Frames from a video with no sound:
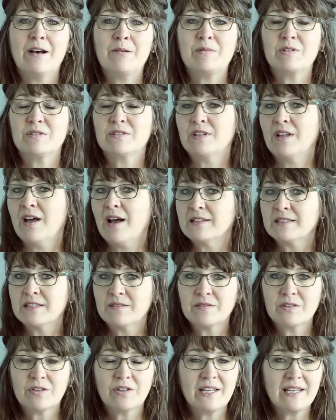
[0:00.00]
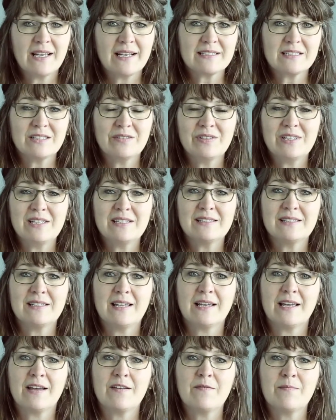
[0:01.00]
There's lots of learning activities
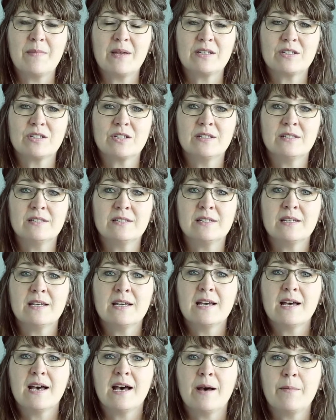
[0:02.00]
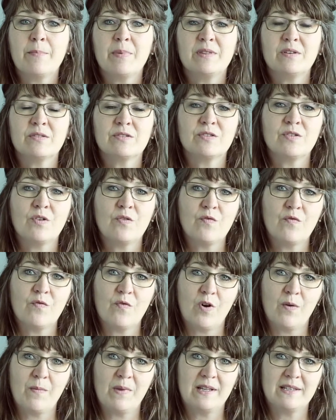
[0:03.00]
like I've mentioned, but there's no
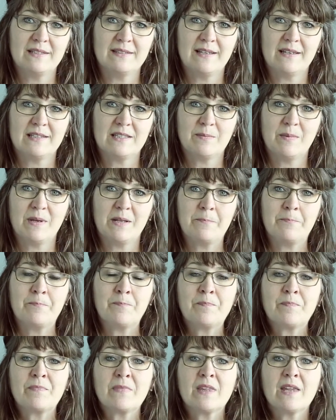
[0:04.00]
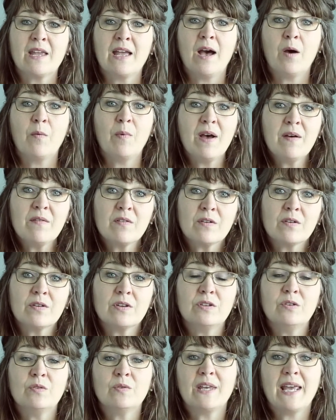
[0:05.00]
formal assessment. However,
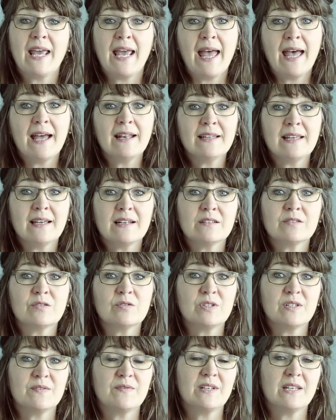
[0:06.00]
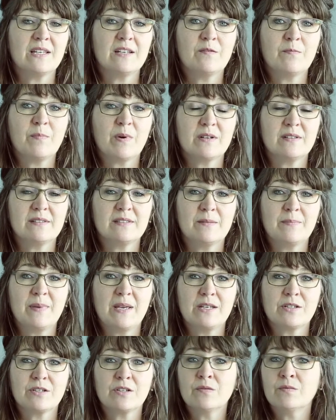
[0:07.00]
you can get a certificate of
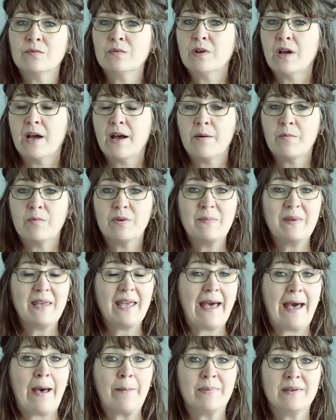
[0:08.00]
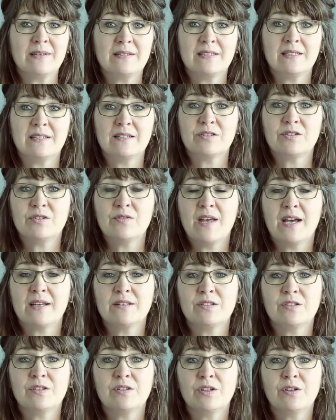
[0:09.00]
participation. We'd be happy to issue
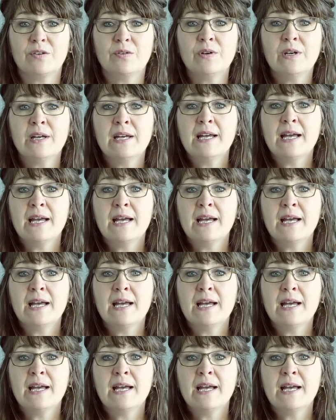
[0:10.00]
that to you